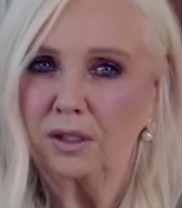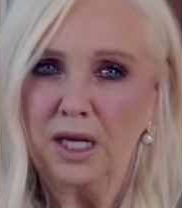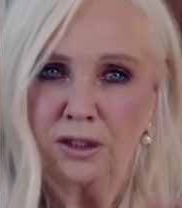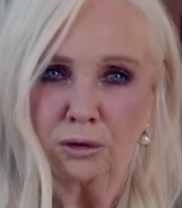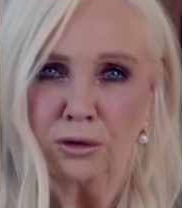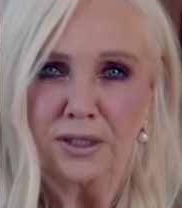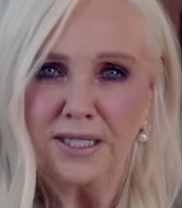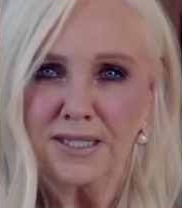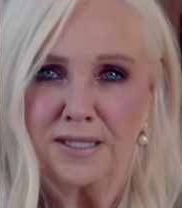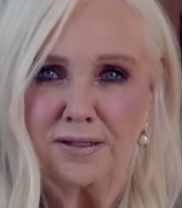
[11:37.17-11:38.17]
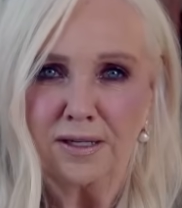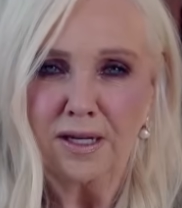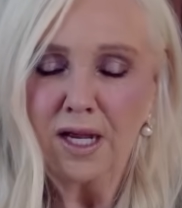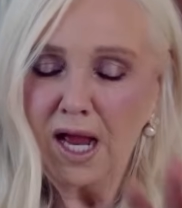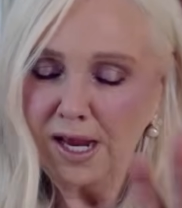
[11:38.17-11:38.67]
It truly isn't.
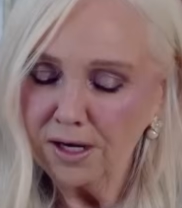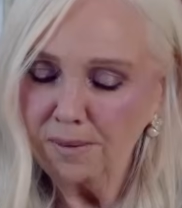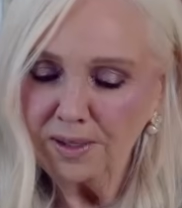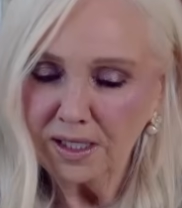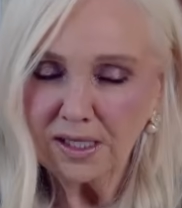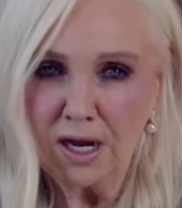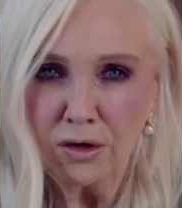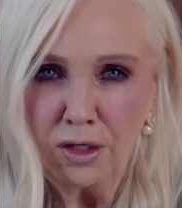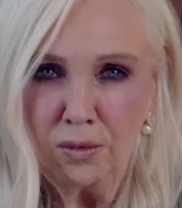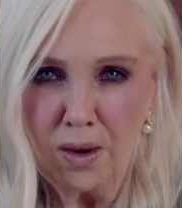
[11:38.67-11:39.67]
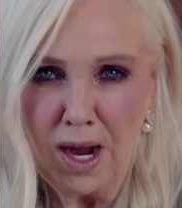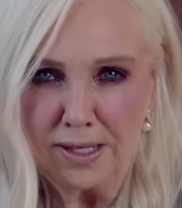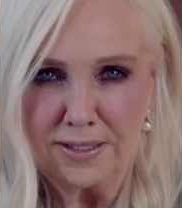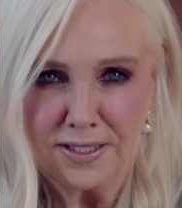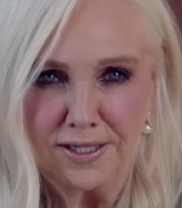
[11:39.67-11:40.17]
And I'm going to tell you why it
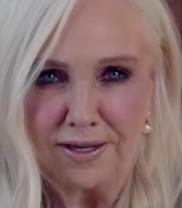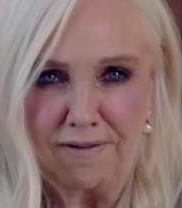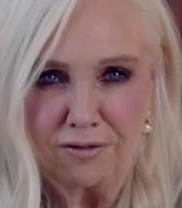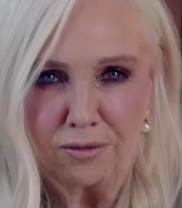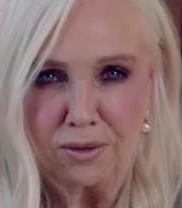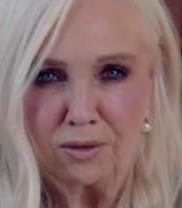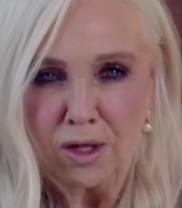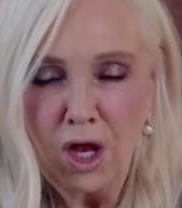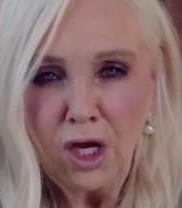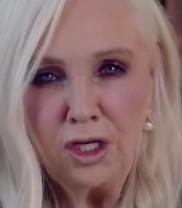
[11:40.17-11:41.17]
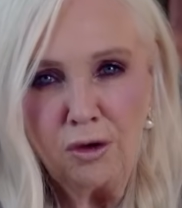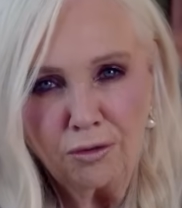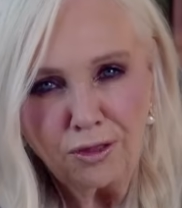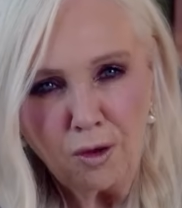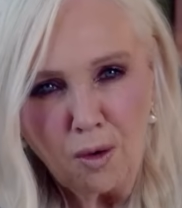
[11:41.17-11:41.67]
isn't inevitable. Your
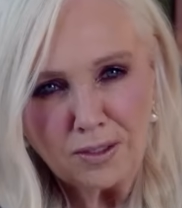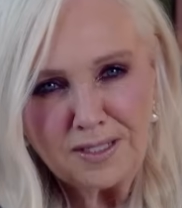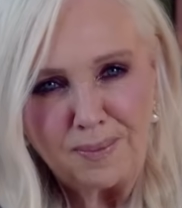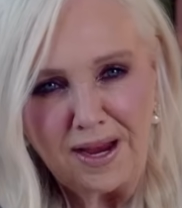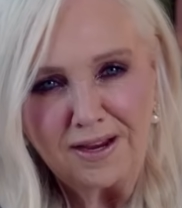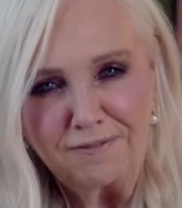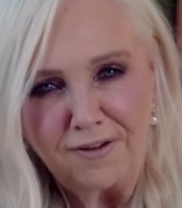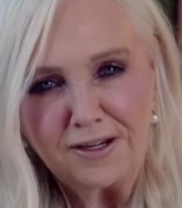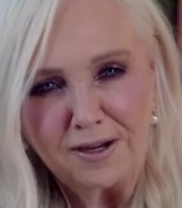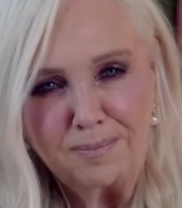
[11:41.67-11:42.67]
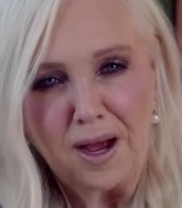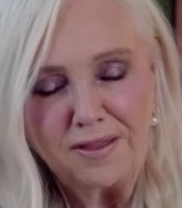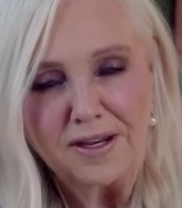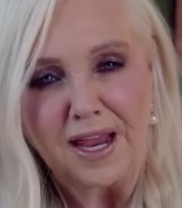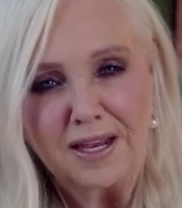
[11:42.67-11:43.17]
thoughts being affected by the
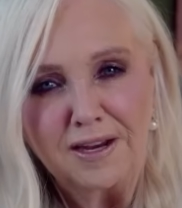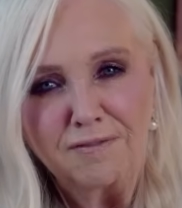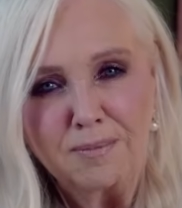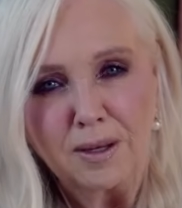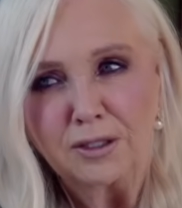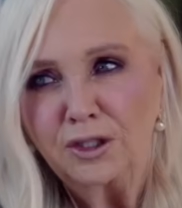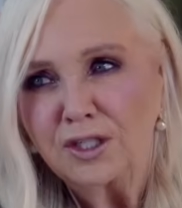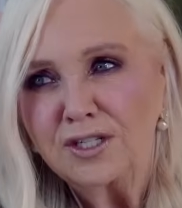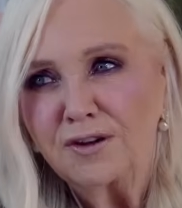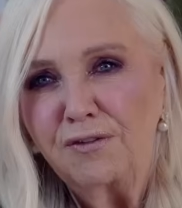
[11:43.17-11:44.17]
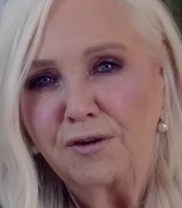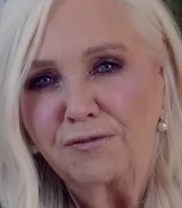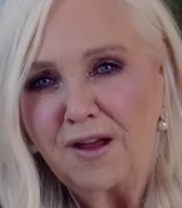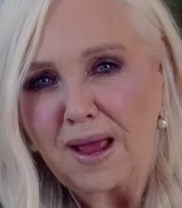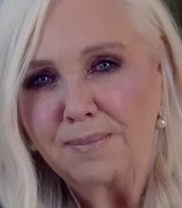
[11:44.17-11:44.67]
negative emotions of your
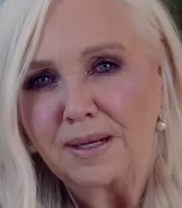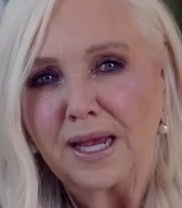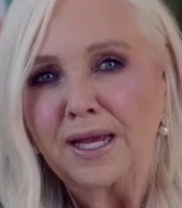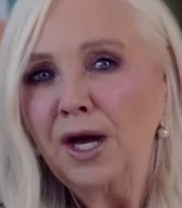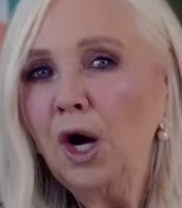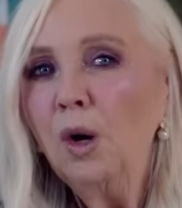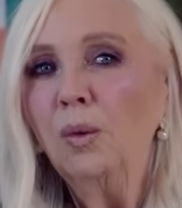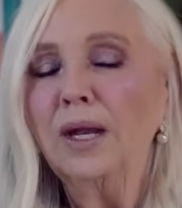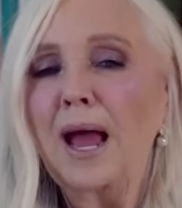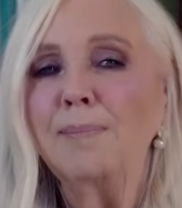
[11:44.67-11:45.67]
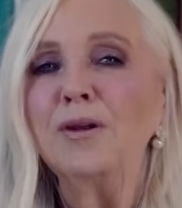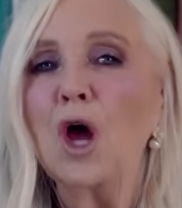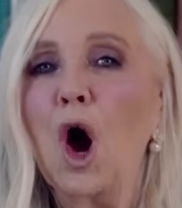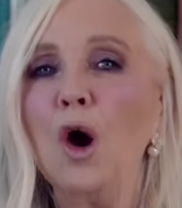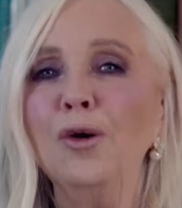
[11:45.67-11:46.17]
family will happen
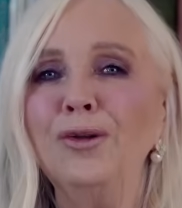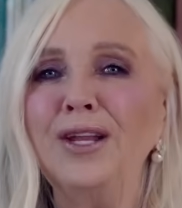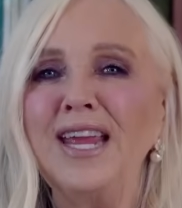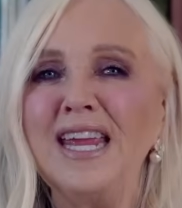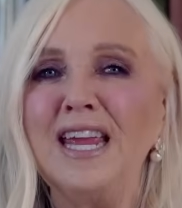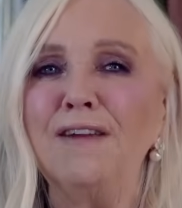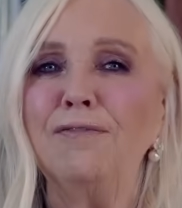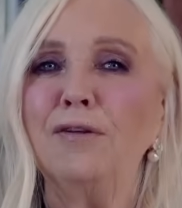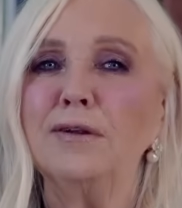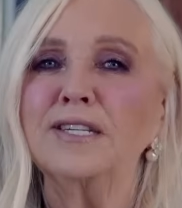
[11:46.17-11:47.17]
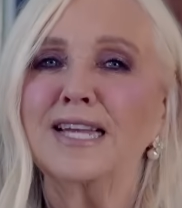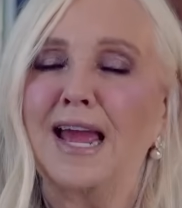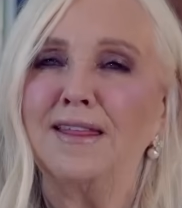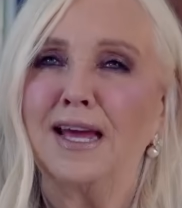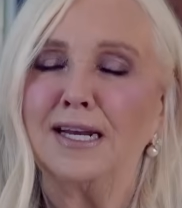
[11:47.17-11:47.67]
only if you say
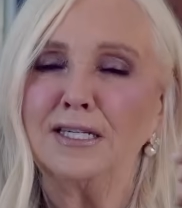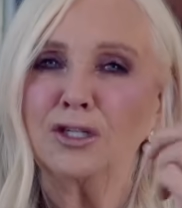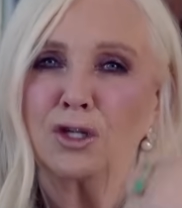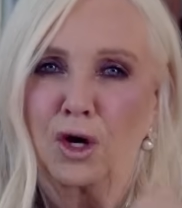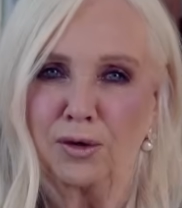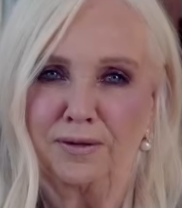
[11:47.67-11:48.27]
that is so.